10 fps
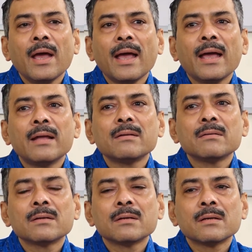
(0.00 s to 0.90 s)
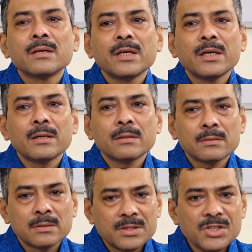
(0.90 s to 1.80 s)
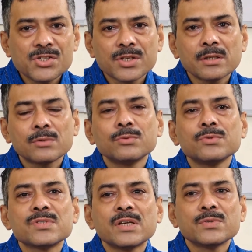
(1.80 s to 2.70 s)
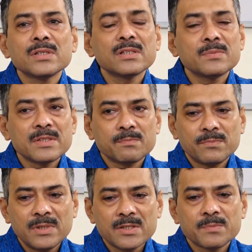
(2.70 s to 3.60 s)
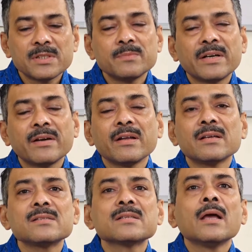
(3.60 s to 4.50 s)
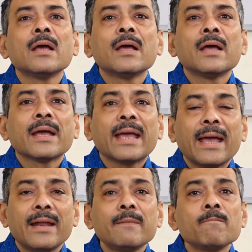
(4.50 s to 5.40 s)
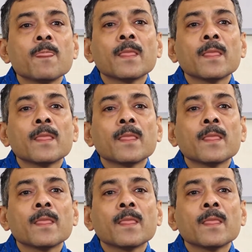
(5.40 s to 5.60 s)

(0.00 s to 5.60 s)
and the teacher who is using these bridge materials can